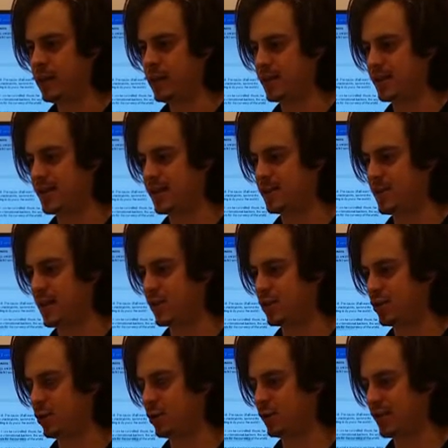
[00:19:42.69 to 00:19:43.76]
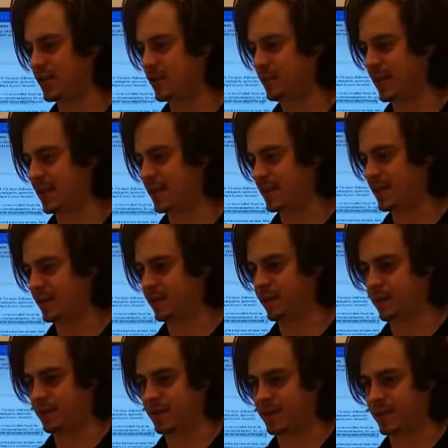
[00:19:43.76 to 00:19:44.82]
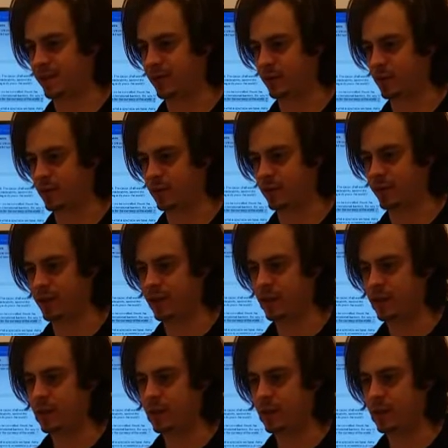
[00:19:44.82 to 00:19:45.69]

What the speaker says: is to smash gold as the basis of the currency of the world.